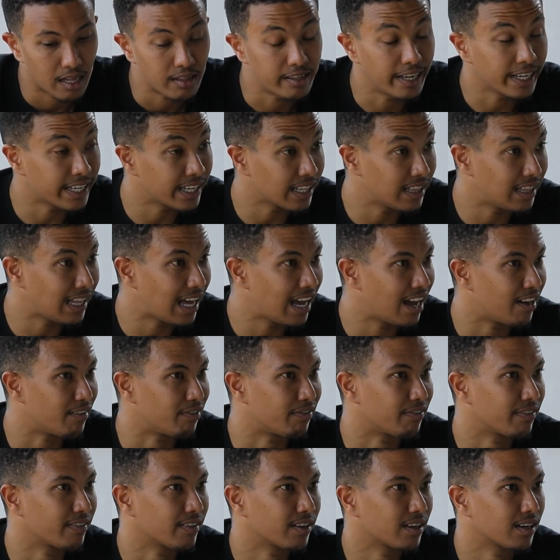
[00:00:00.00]
They can
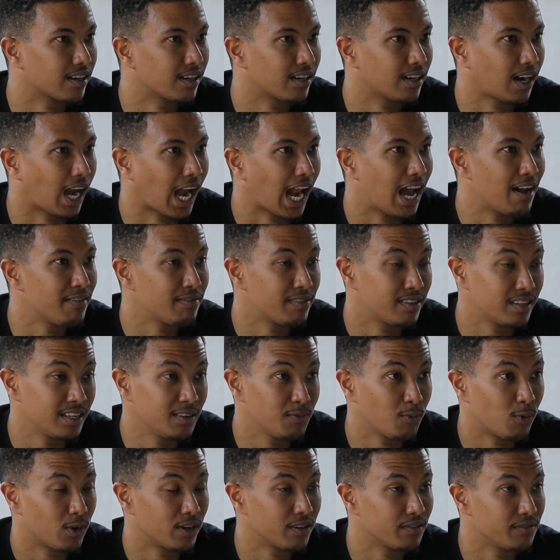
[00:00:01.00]
laugh. I've
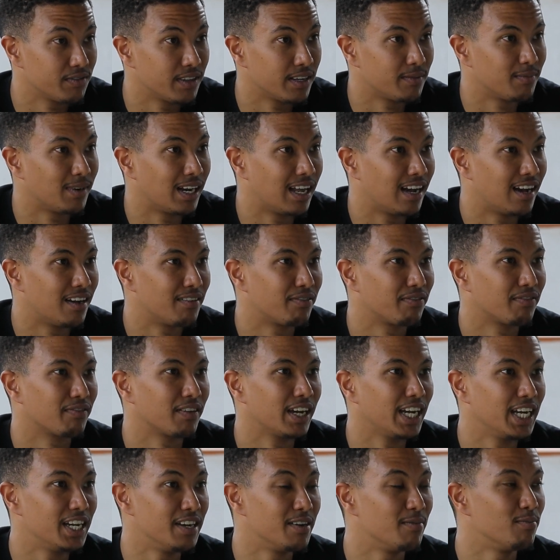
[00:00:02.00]
seen one of them laugh
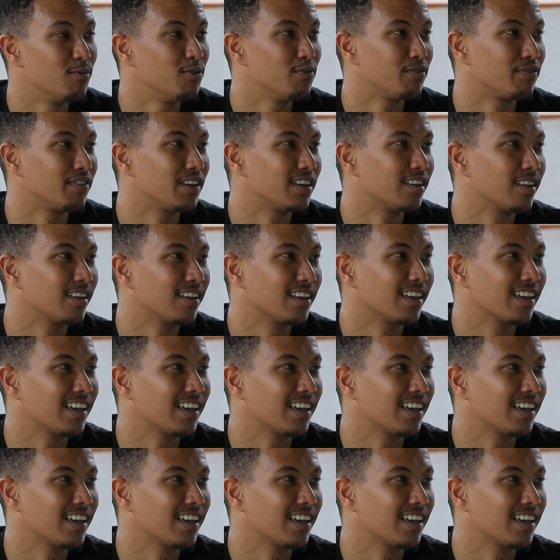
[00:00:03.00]
in a movie.